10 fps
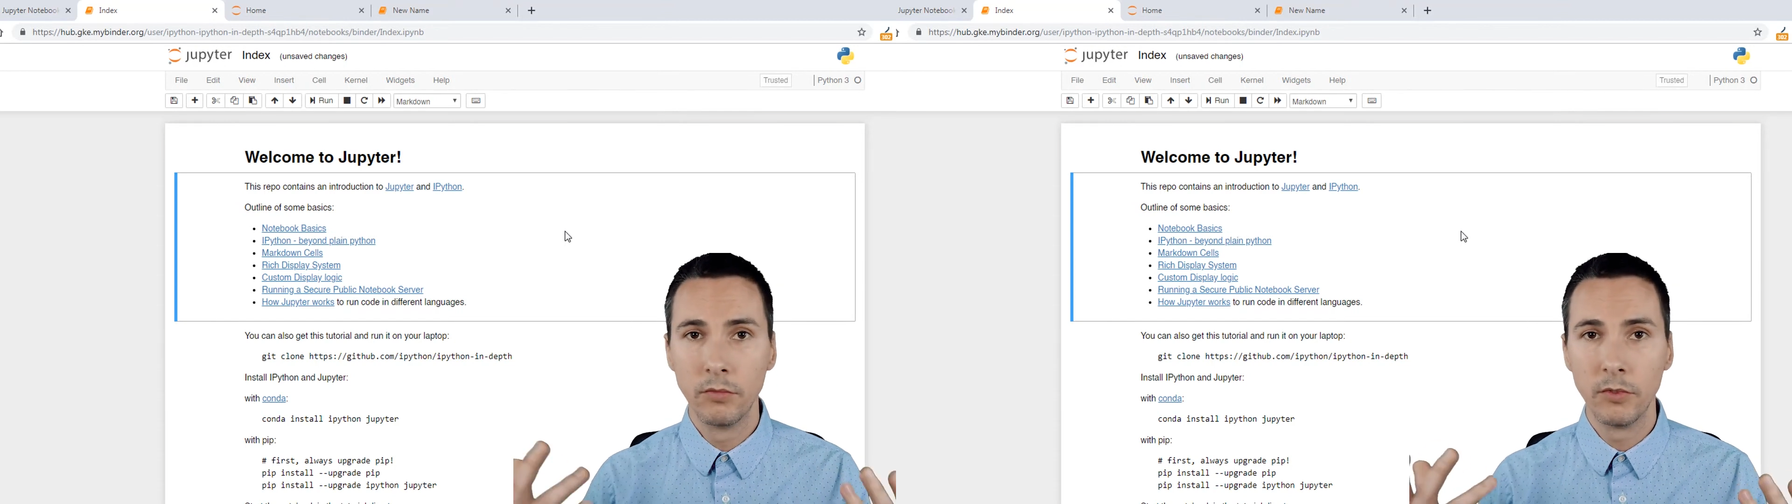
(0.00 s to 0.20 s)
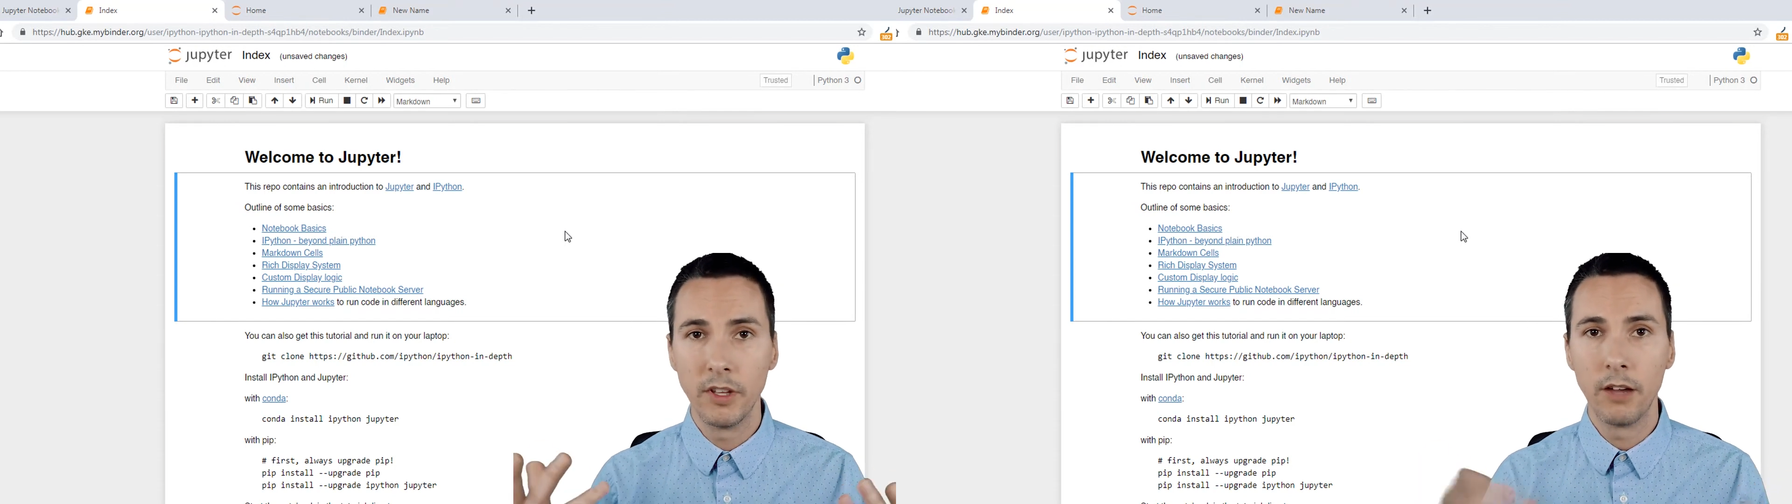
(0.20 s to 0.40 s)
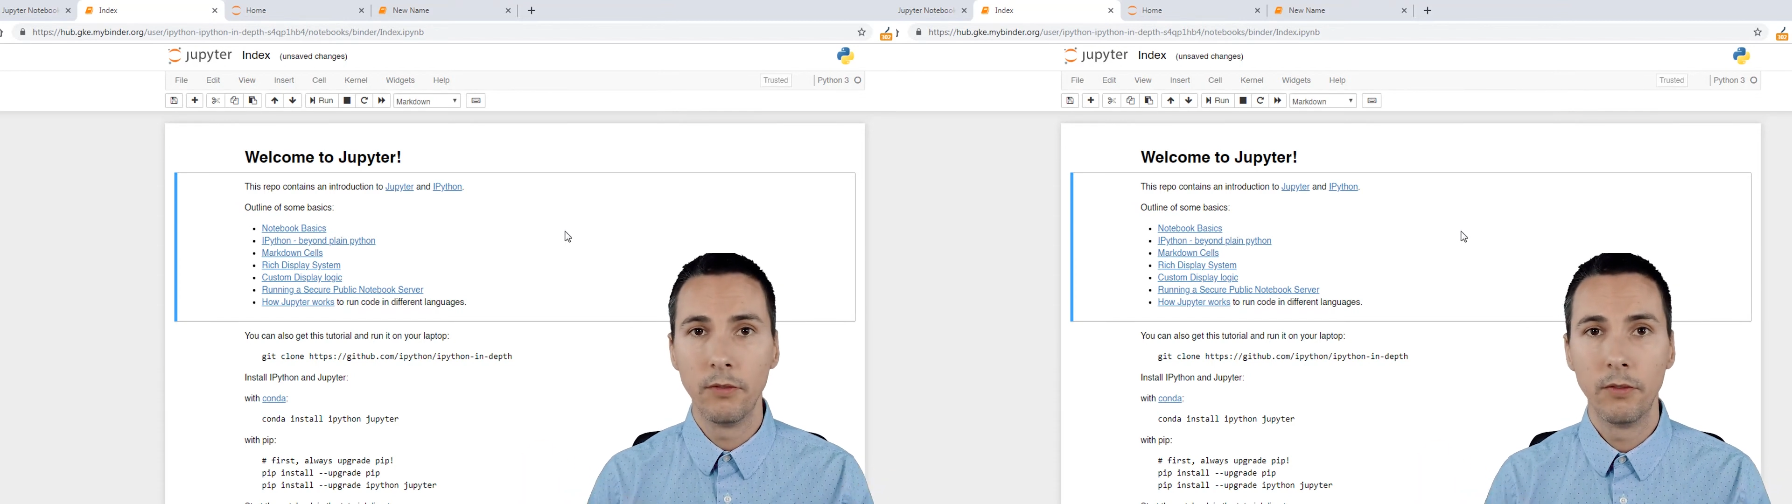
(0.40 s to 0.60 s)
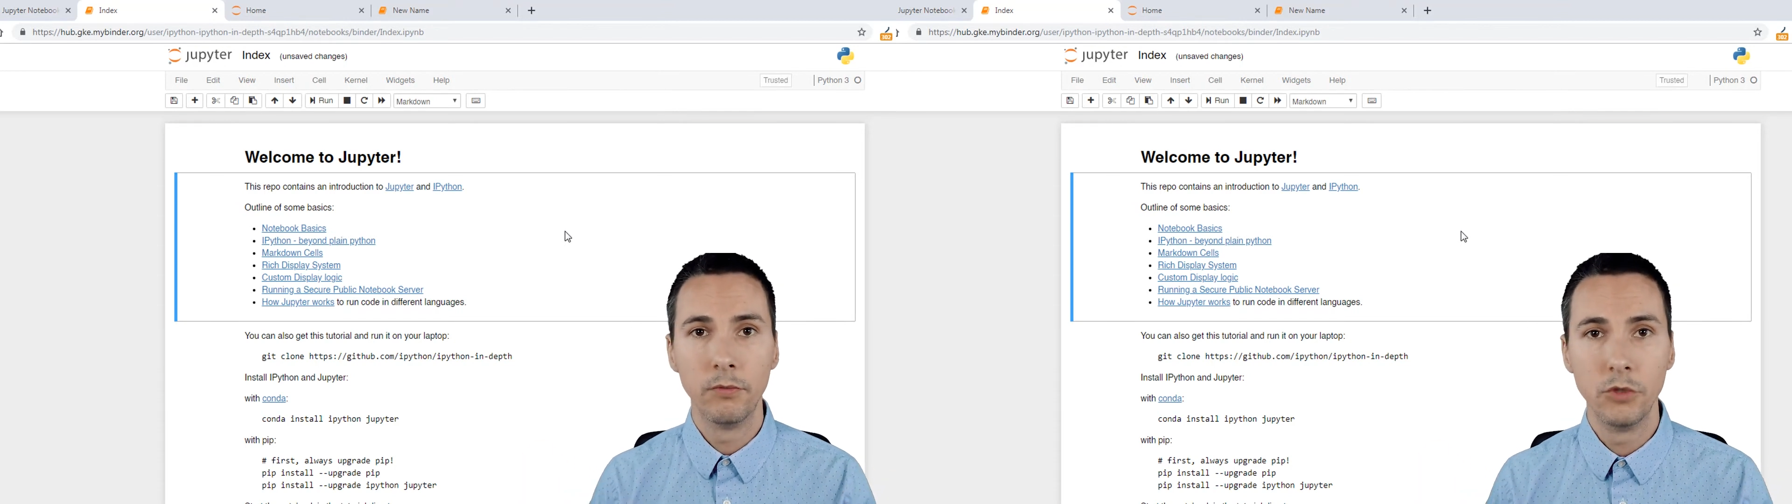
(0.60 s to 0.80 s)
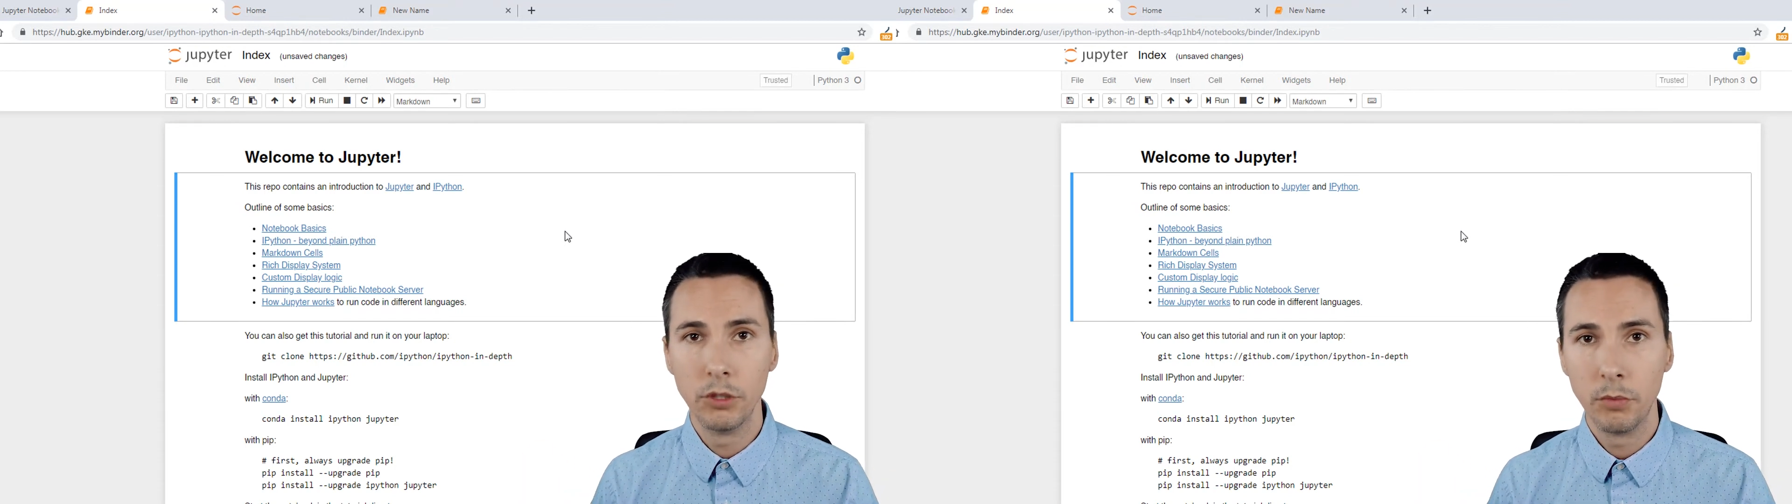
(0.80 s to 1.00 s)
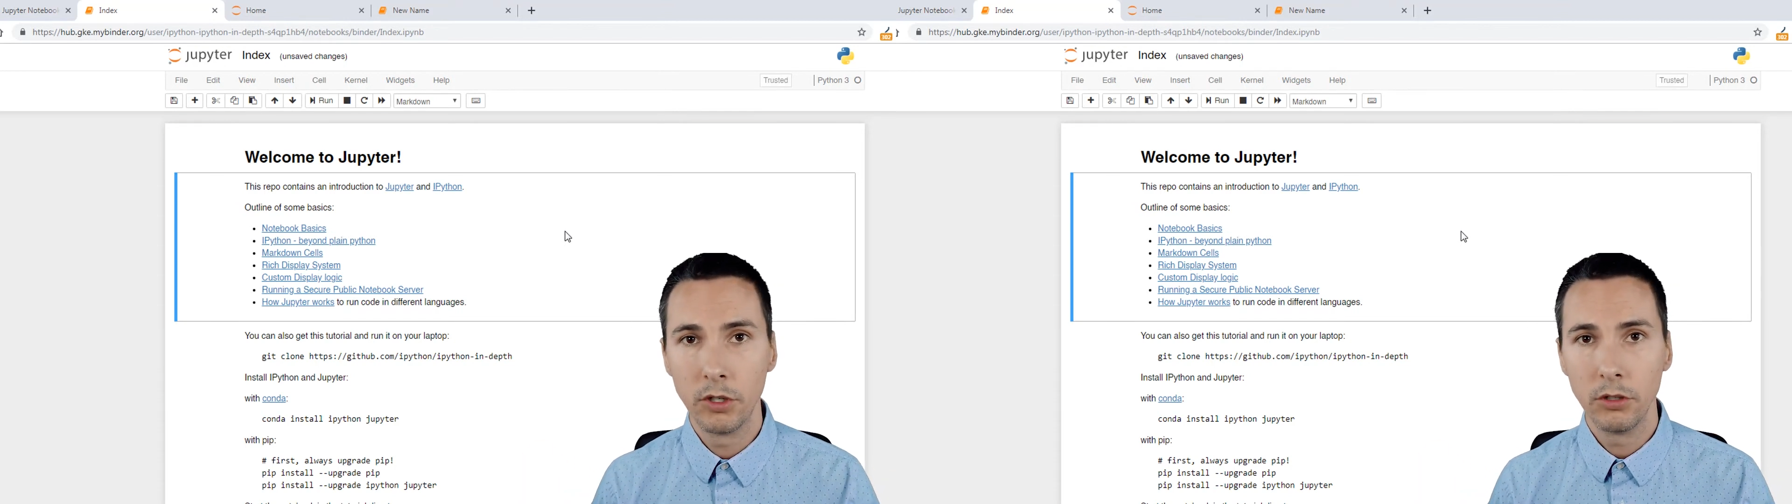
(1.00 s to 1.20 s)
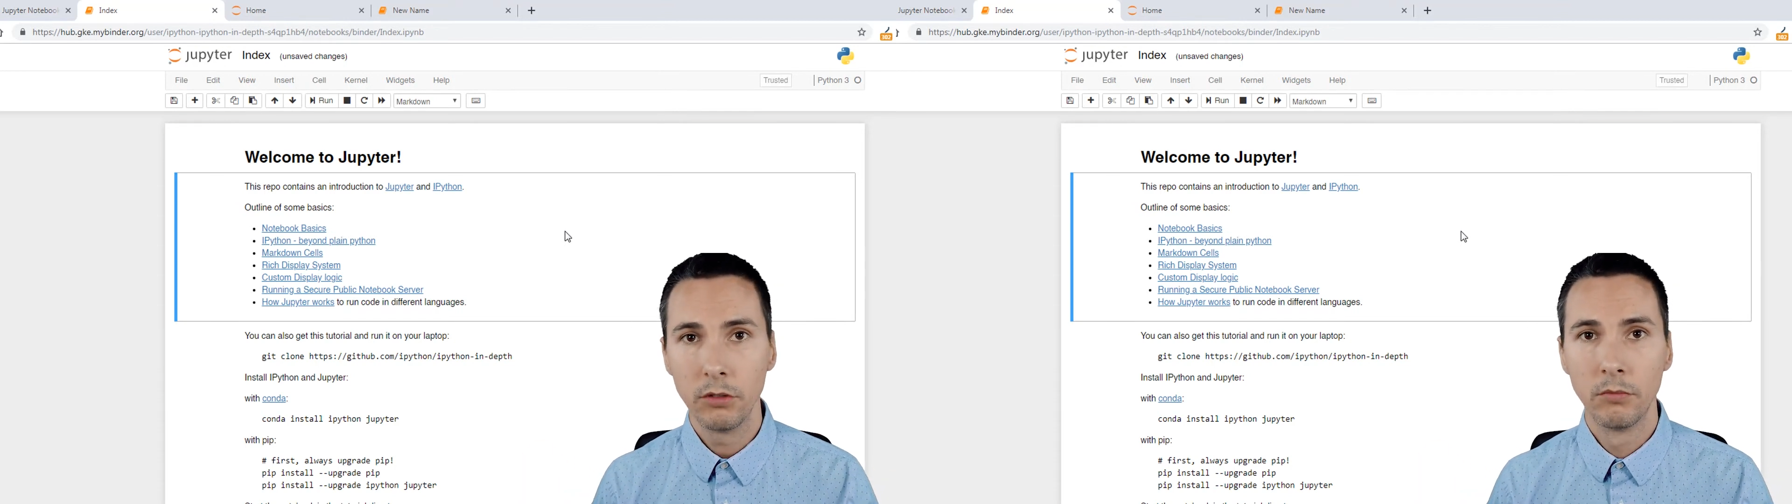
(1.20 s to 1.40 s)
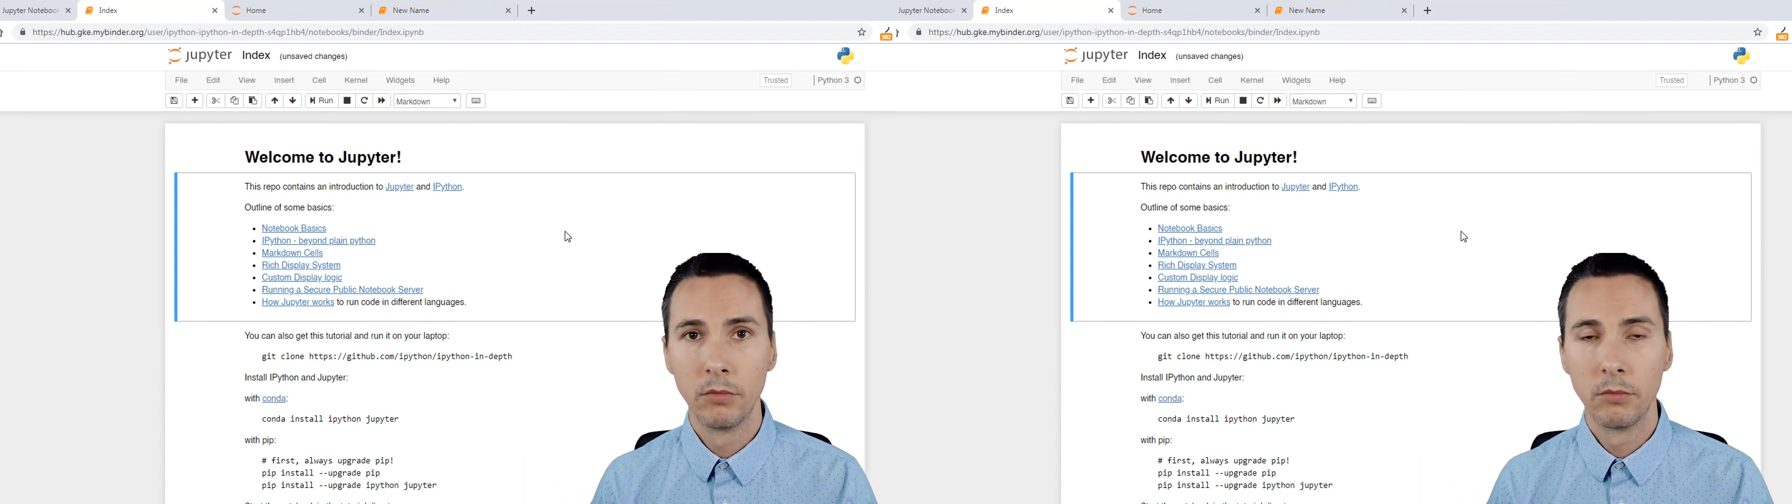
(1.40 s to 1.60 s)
that have Jupyter